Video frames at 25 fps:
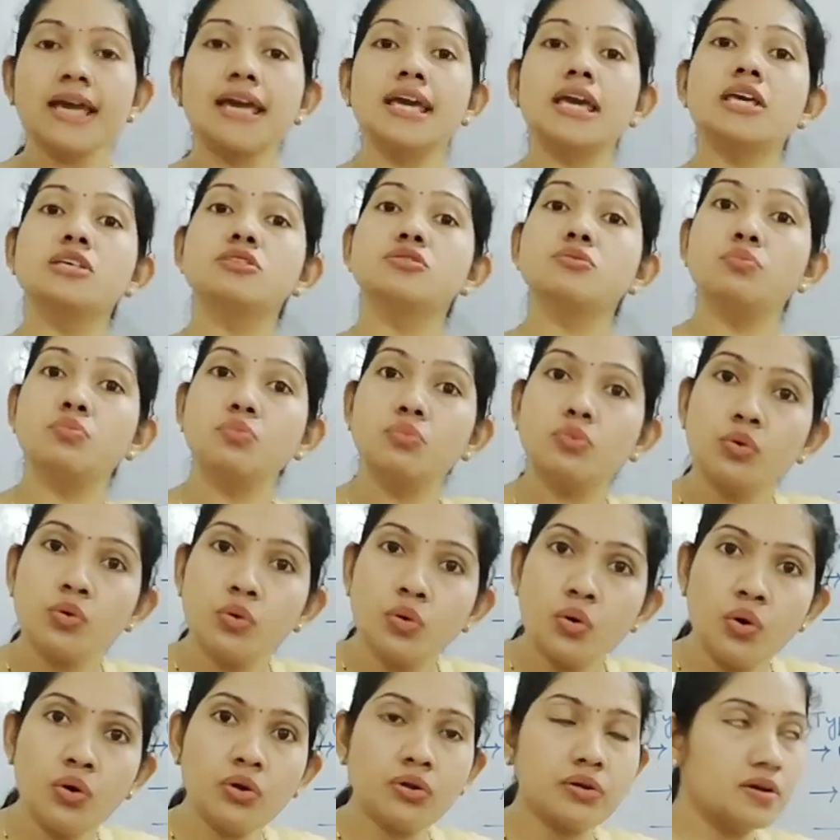is
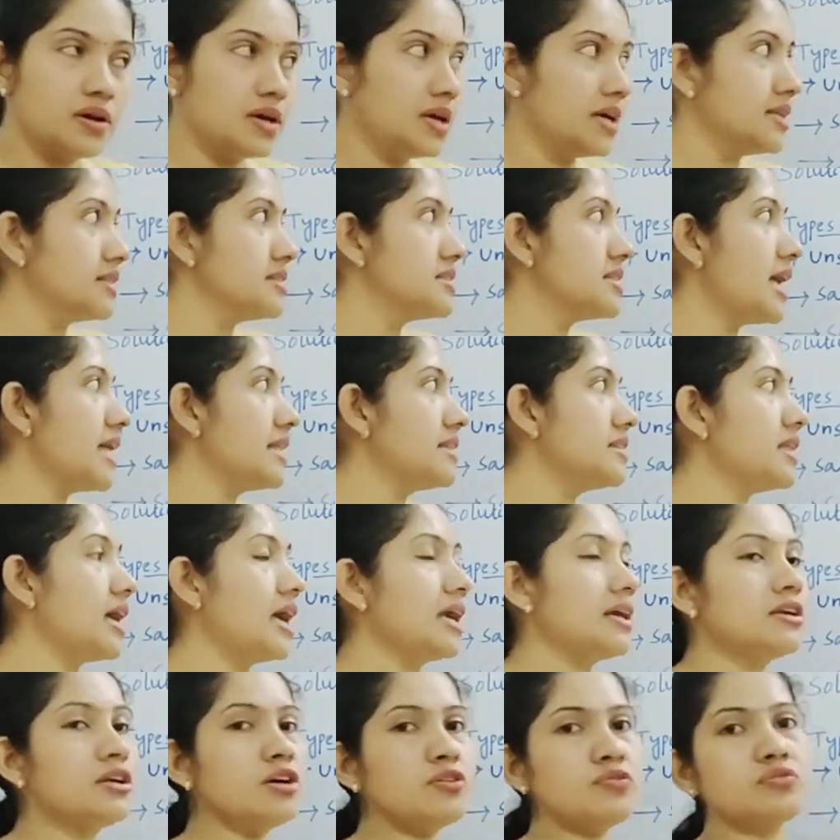more than
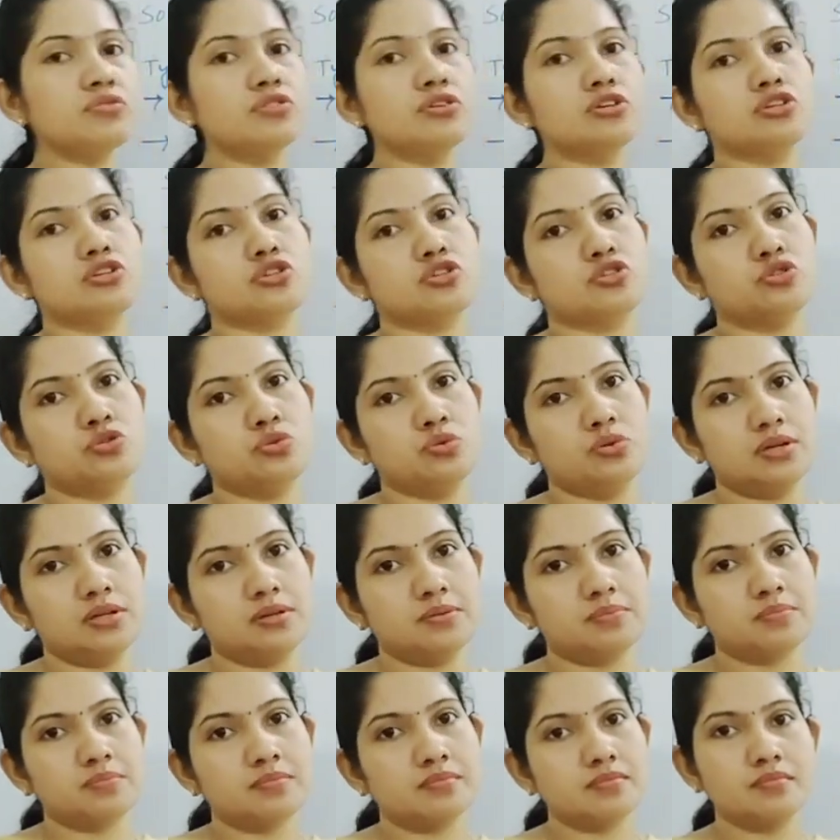that of sugar.
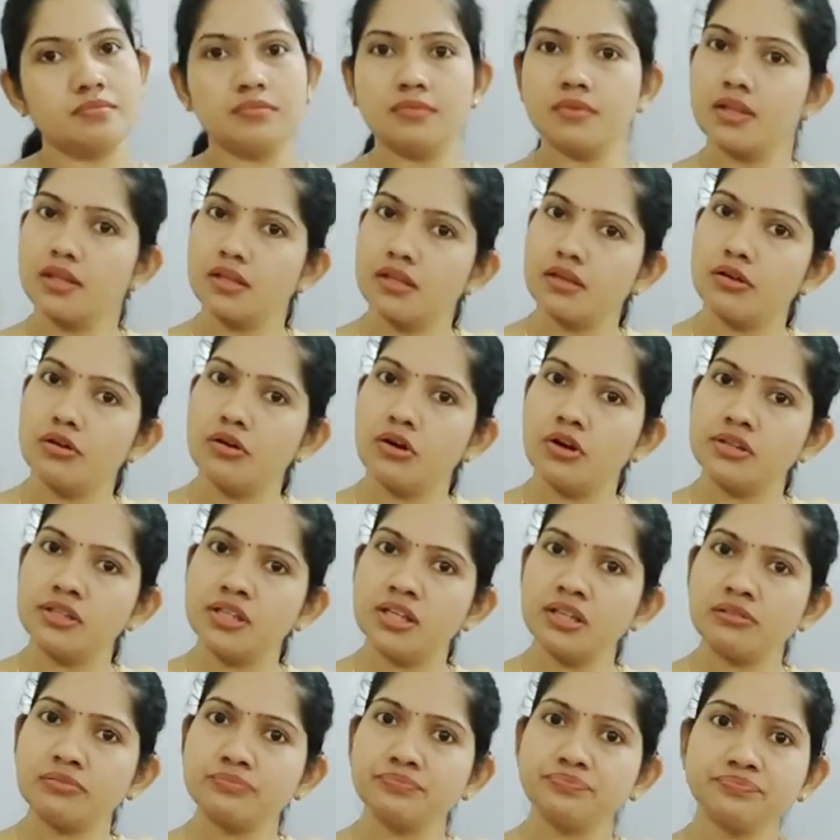Got
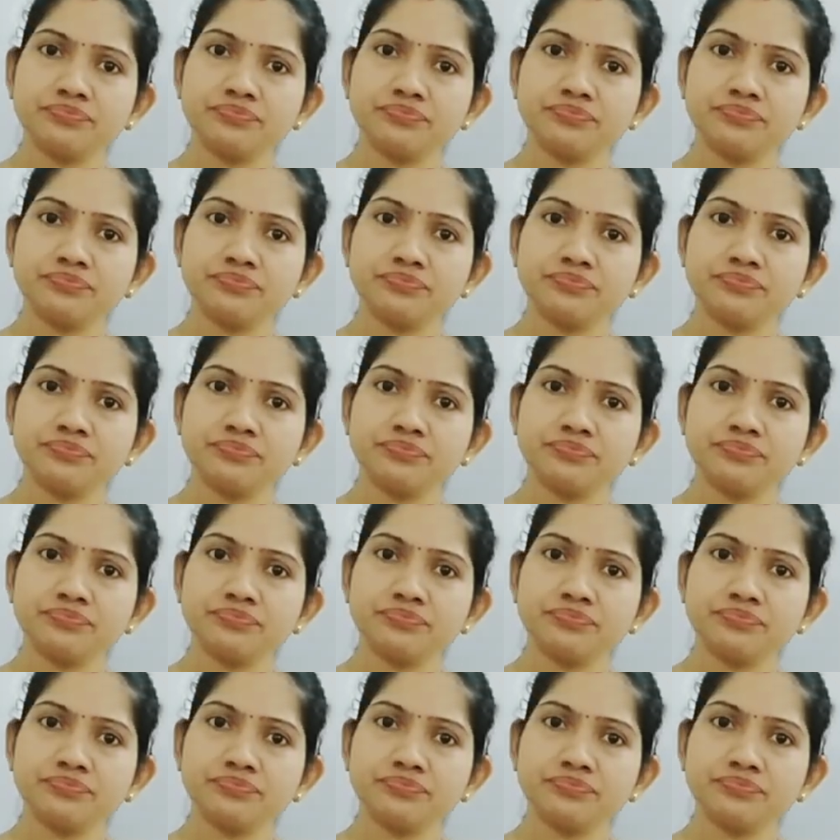it?